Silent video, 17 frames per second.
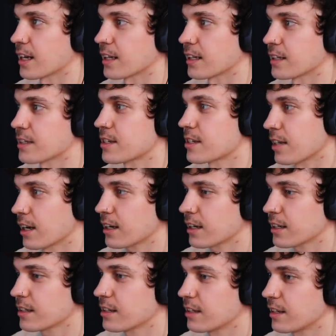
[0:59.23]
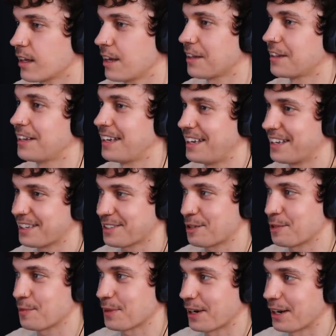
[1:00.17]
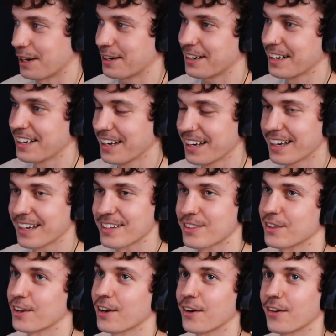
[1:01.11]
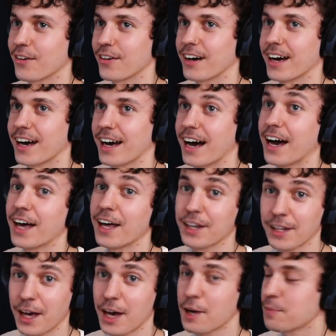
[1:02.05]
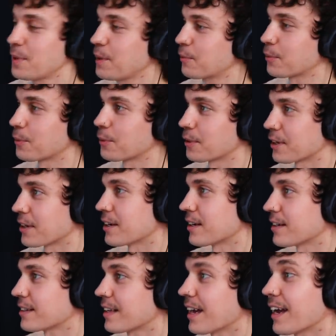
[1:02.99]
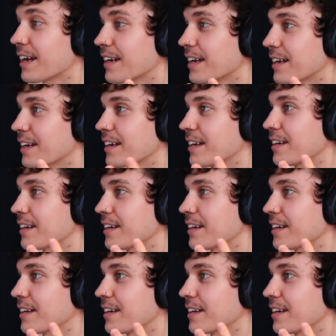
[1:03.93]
suck like super hard. So a lot of people were tagging